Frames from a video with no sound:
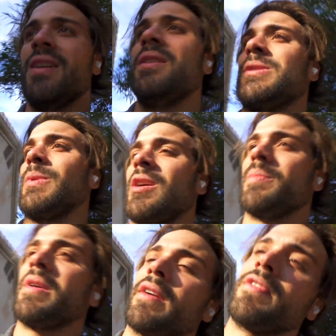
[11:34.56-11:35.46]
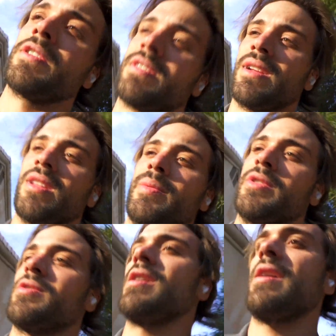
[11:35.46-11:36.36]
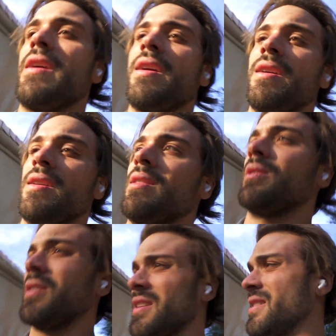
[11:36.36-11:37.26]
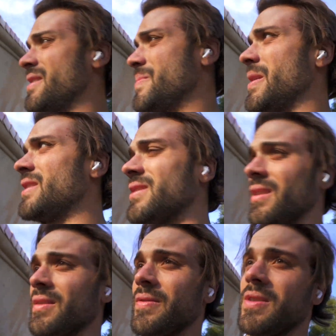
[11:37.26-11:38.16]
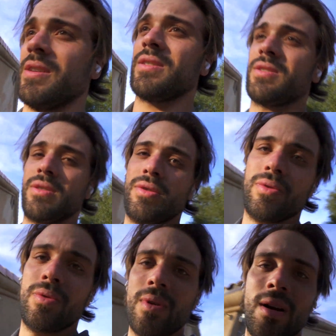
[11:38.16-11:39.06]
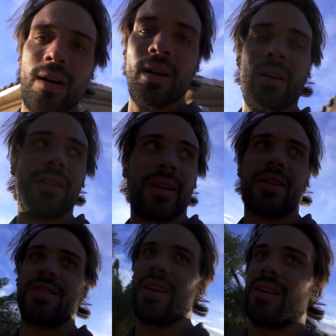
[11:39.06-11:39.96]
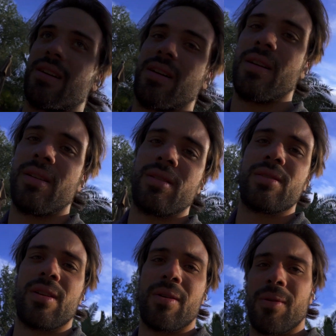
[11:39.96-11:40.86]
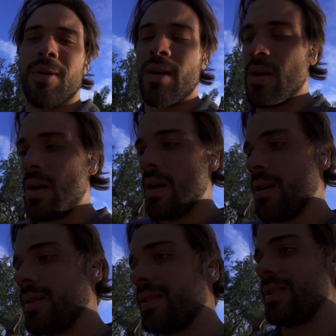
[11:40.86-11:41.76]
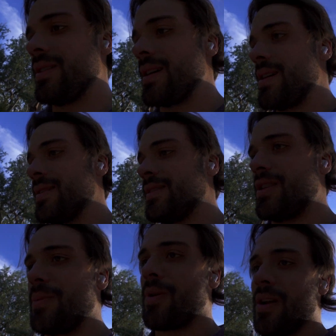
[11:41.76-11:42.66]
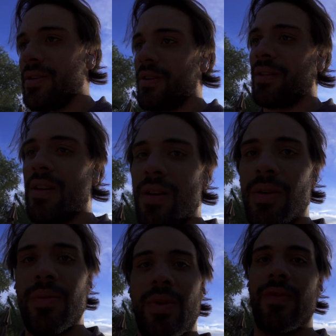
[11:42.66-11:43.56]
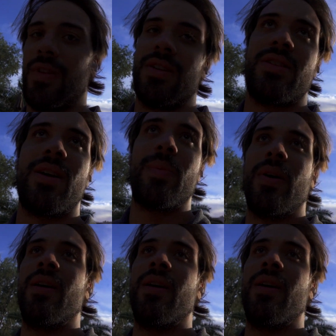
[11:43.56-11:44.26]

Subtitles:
So when we come back first thing, they'll be dry and looking amazing for us to lay our sand on. So I'll see you guys bright and early when we finish up